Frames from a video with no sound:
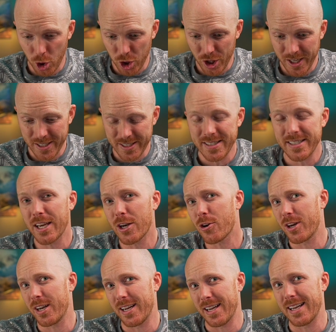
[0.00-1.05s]

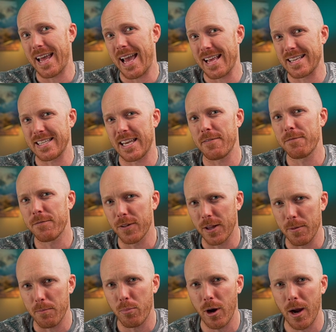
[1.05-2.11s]
considering it as a
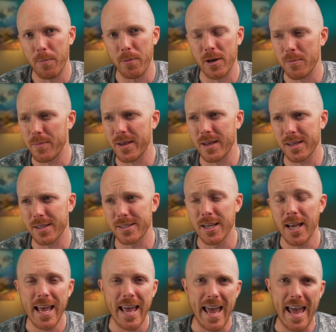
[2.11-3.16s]
flip property, because
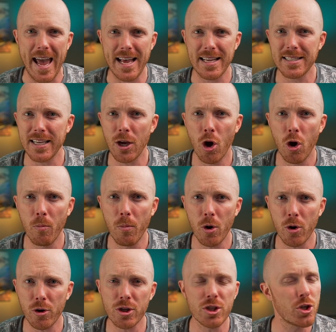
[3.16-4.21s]
as a
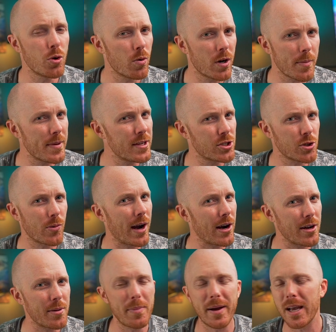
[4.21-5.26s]
homeowner, do you want to be
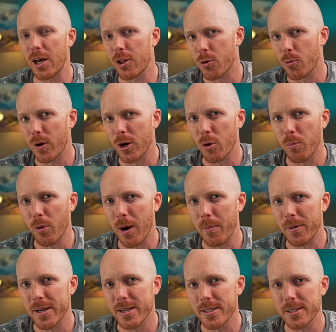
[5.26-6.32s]
surrounded by other rental
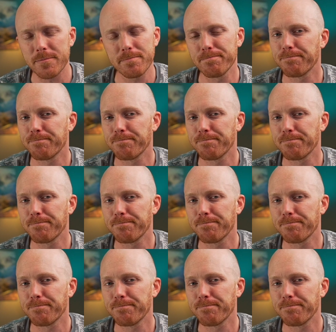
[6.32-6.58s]
properties?